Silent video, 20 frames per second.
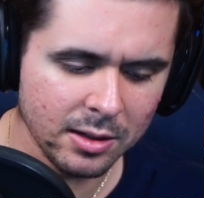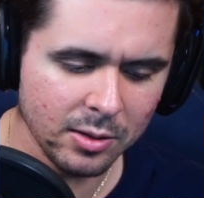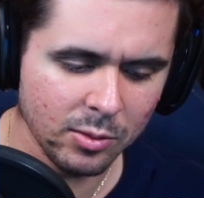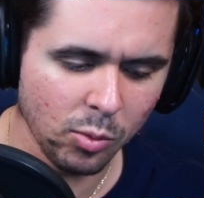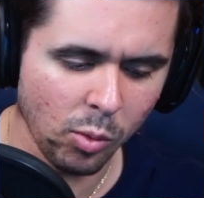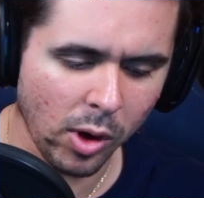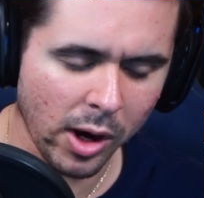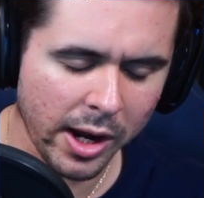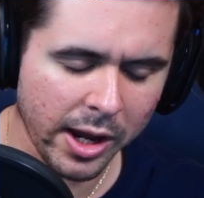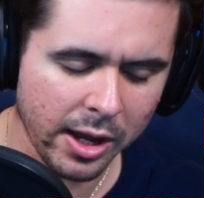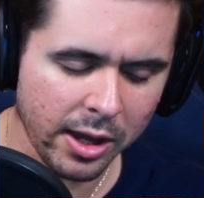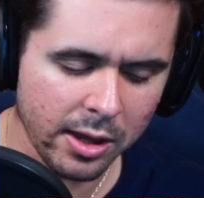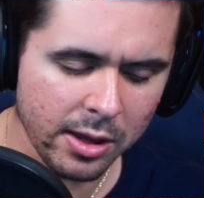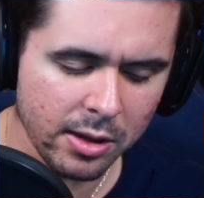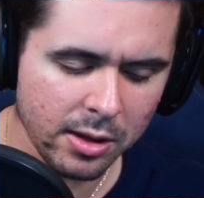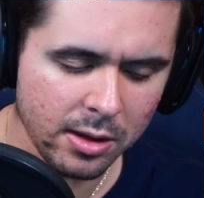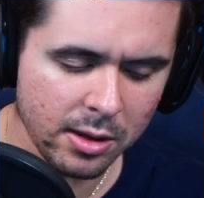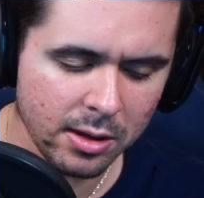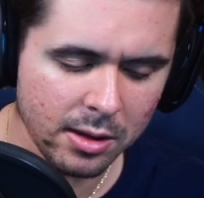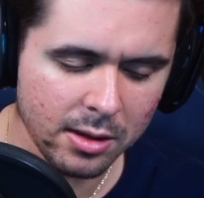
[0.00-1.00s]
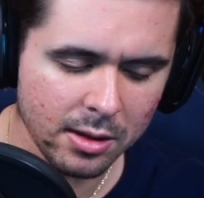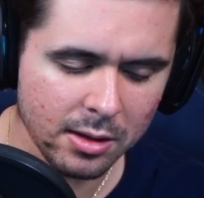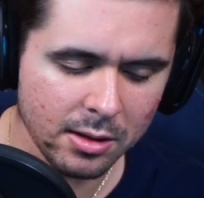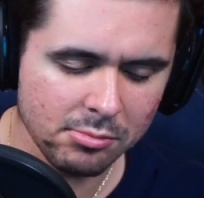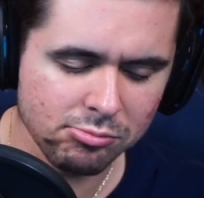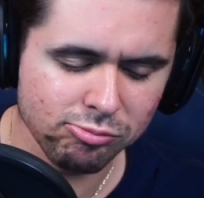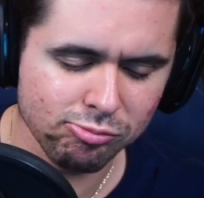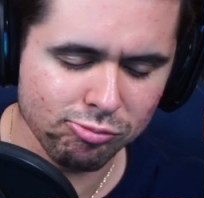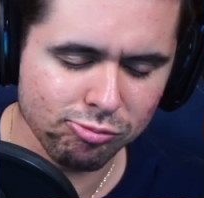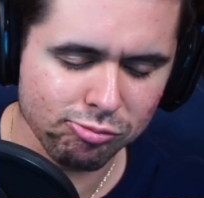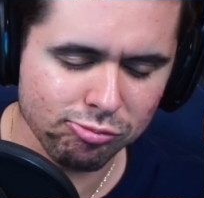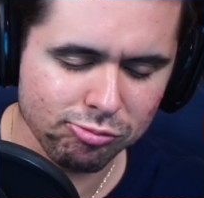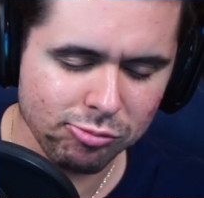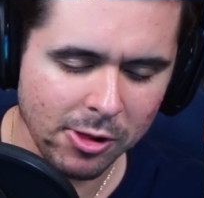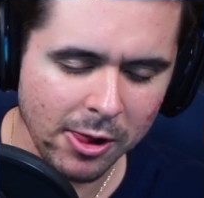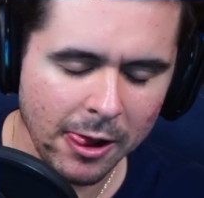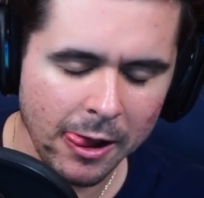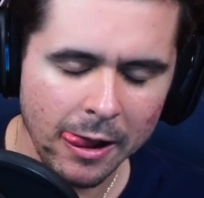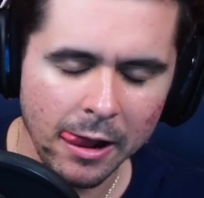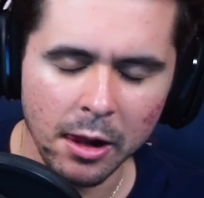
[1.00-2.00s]
Well,
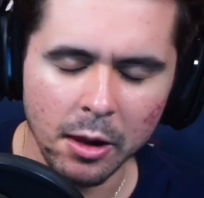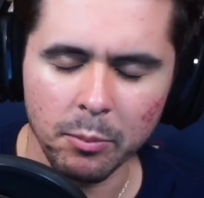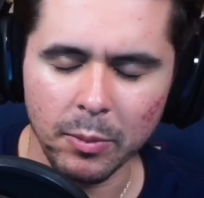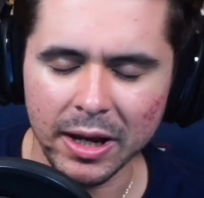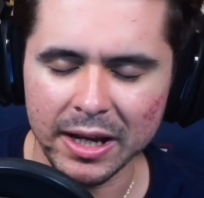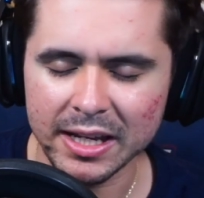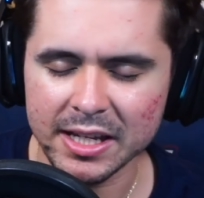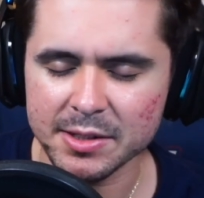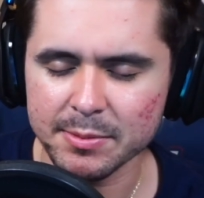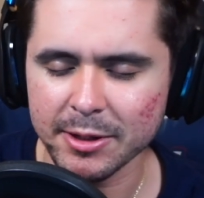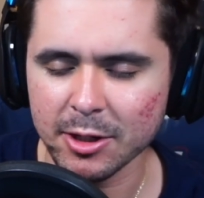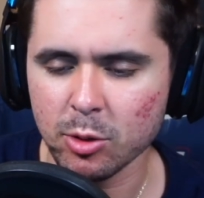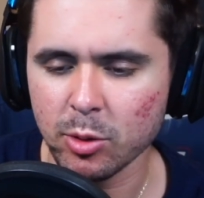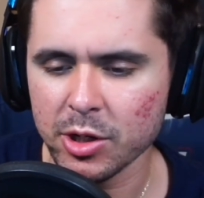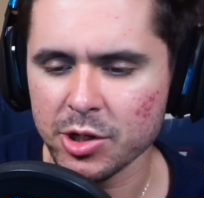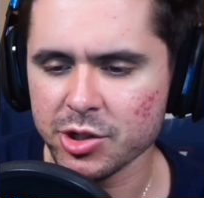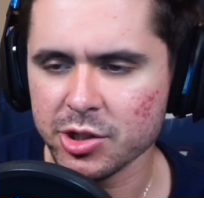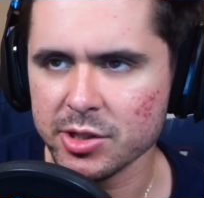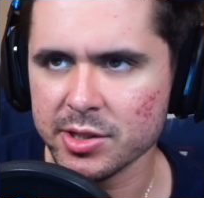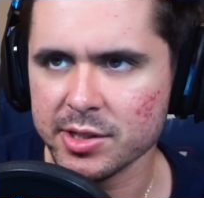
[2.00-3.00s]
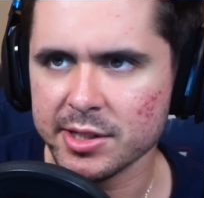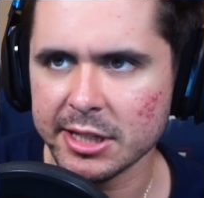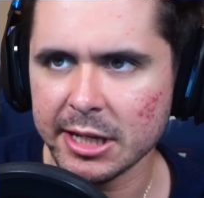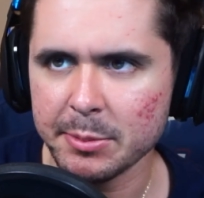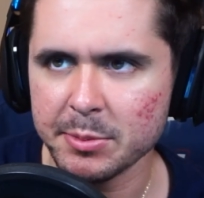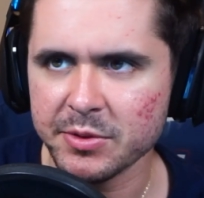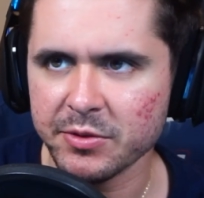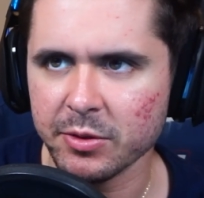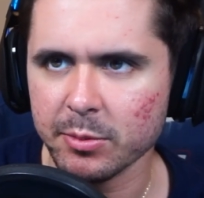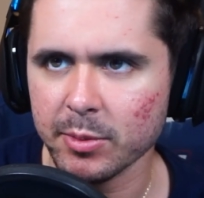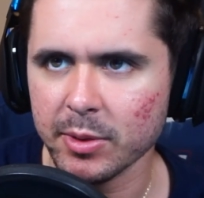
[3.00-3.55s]
I guess my question stems from,